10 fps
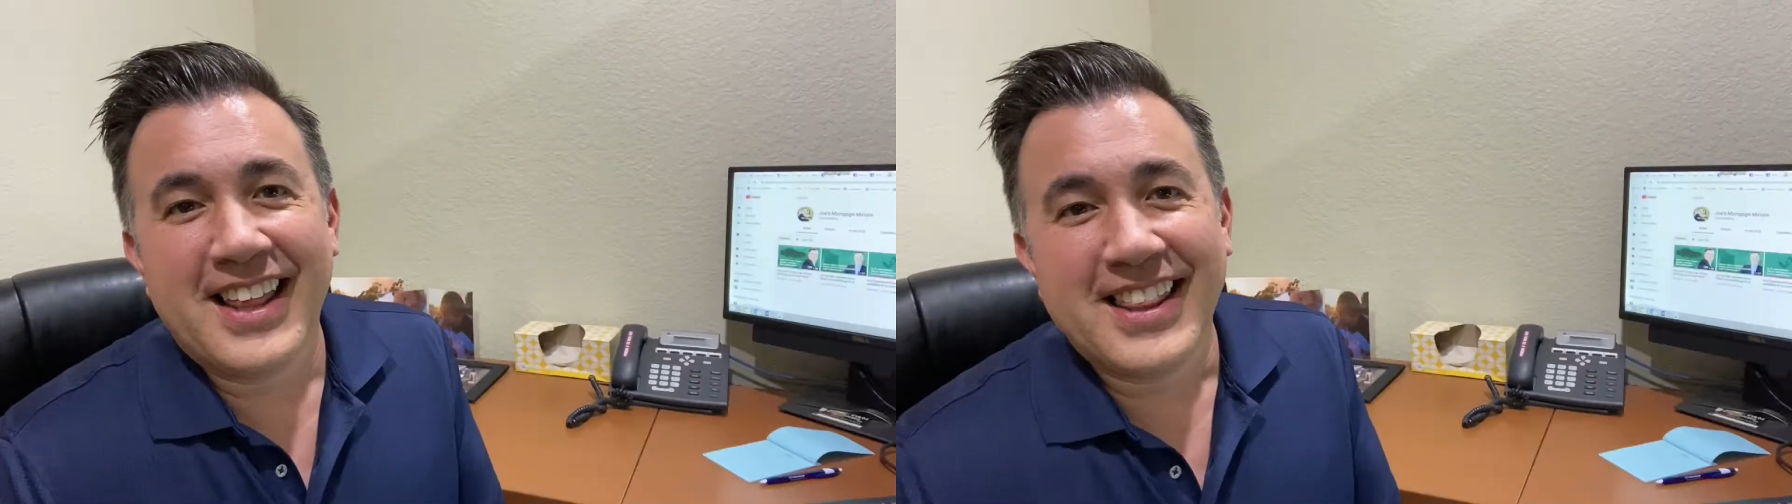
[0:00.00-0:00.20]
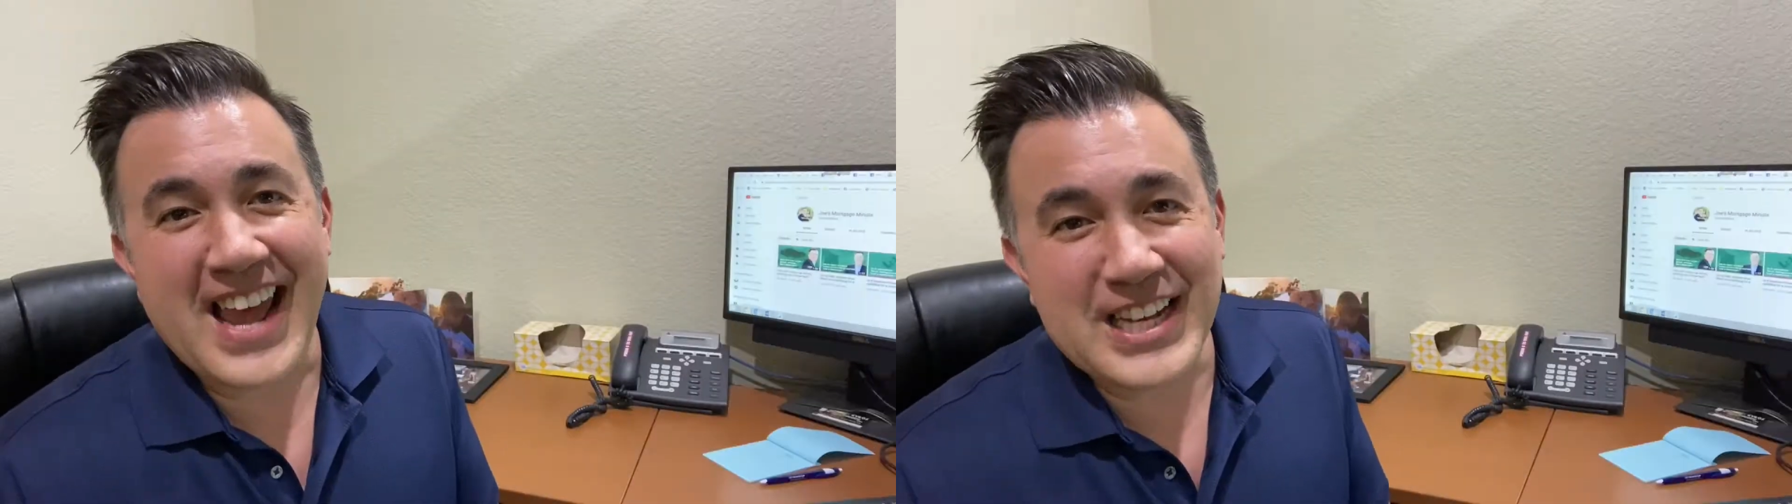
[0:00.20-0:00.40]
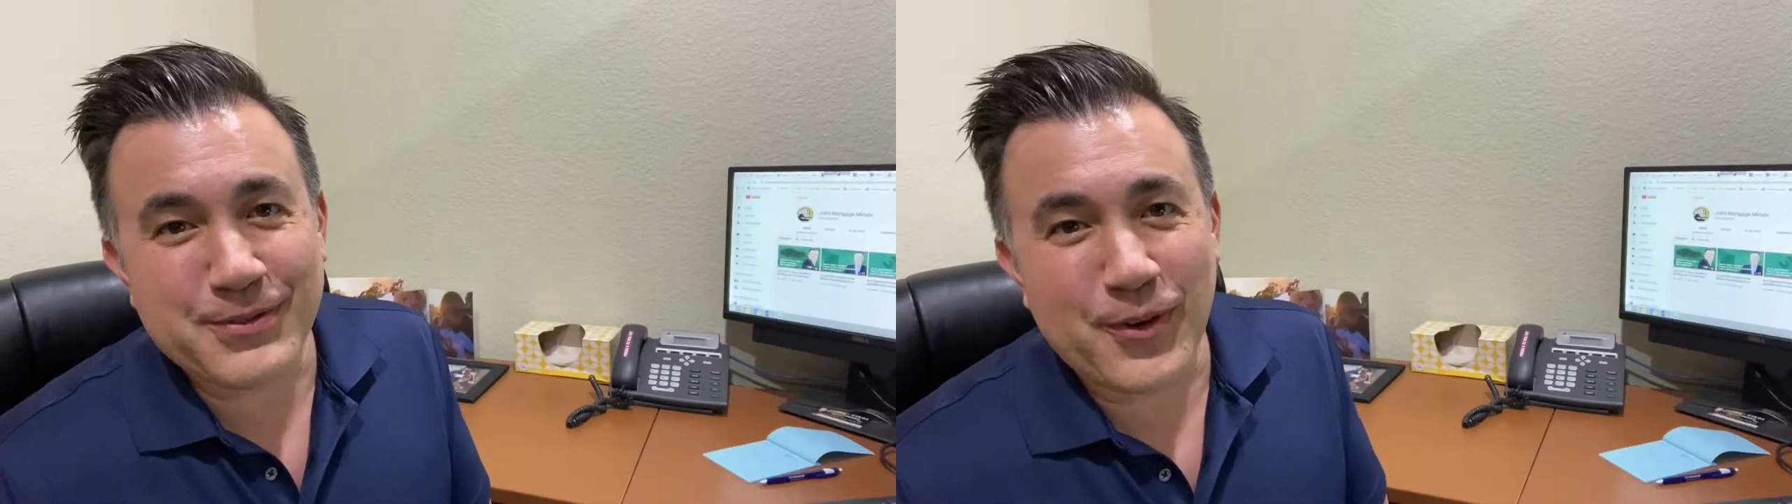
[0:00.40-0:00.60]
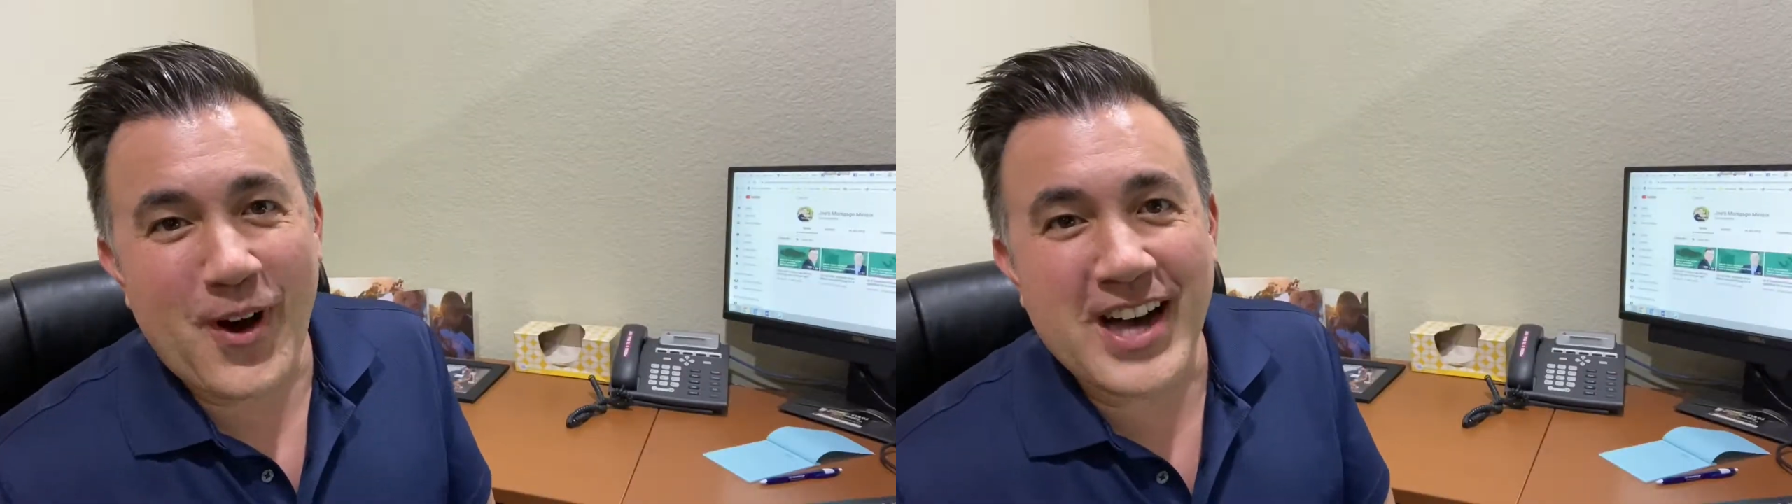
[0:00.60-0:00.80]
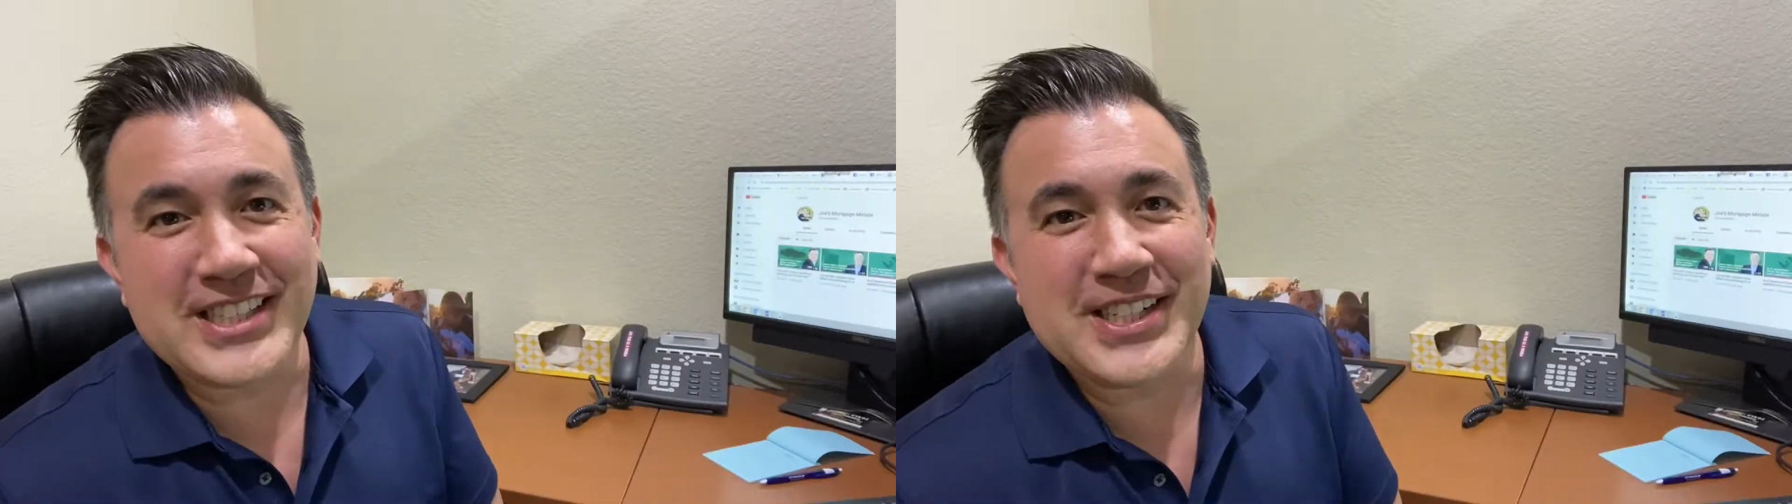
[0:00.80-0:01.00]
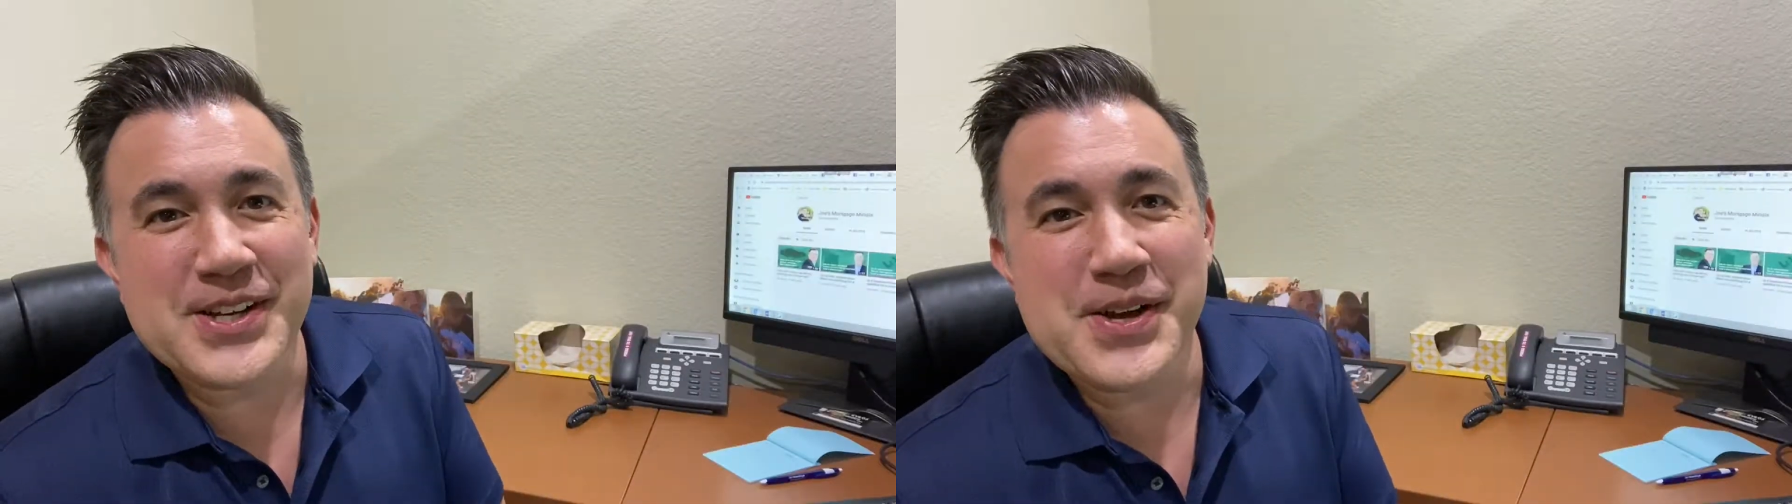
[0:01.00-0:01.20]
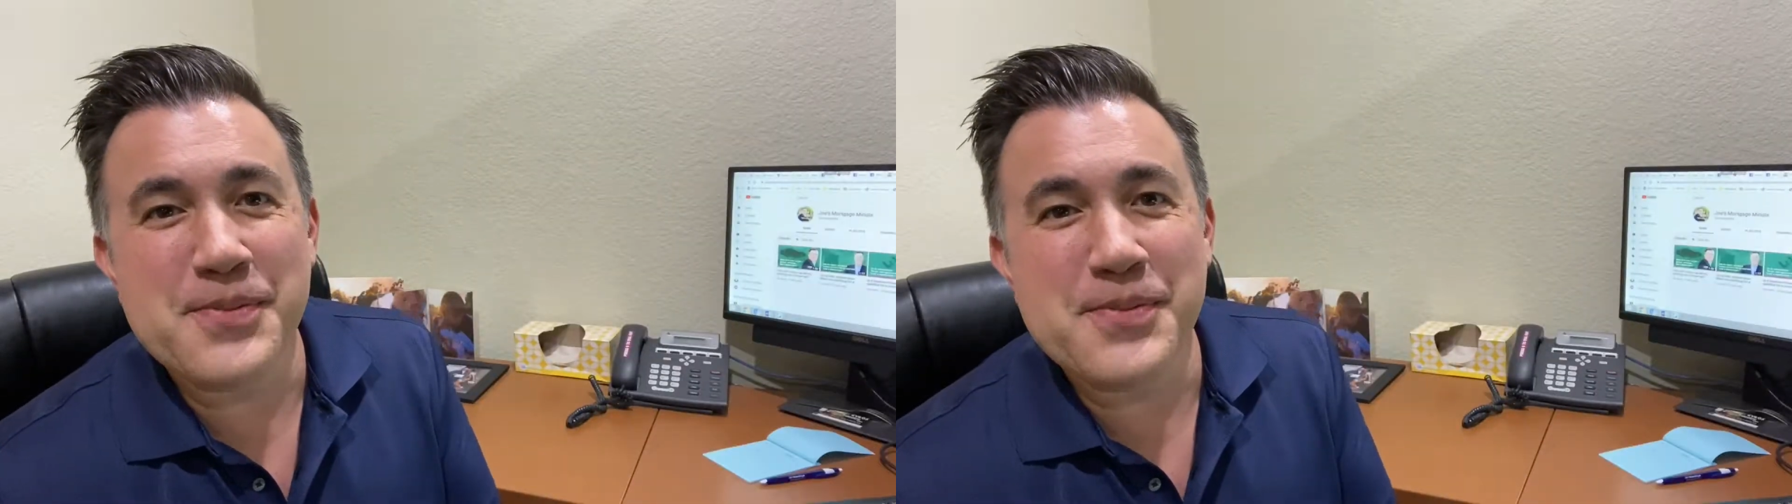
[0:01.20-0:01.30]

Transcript: Thanks for watching.